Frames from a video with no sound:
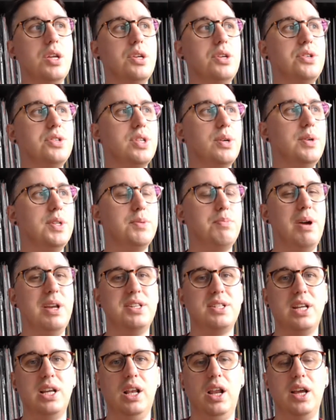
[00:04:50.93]
So it's
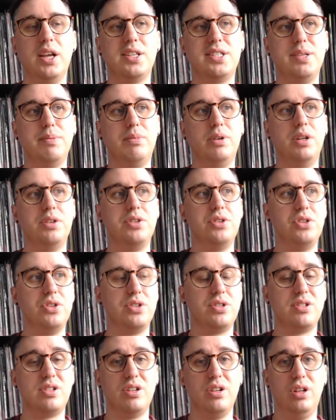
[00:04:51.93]
basically like similar to
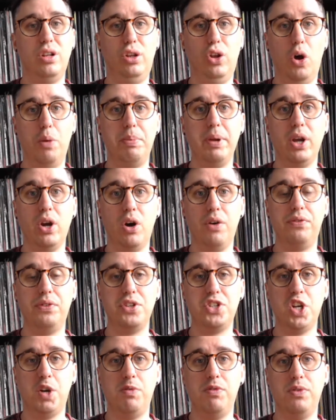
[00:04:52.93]
just lopping off the
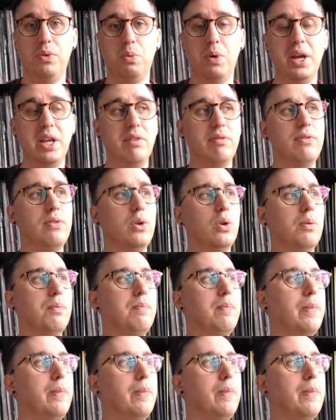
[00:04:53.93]
top of a waveform.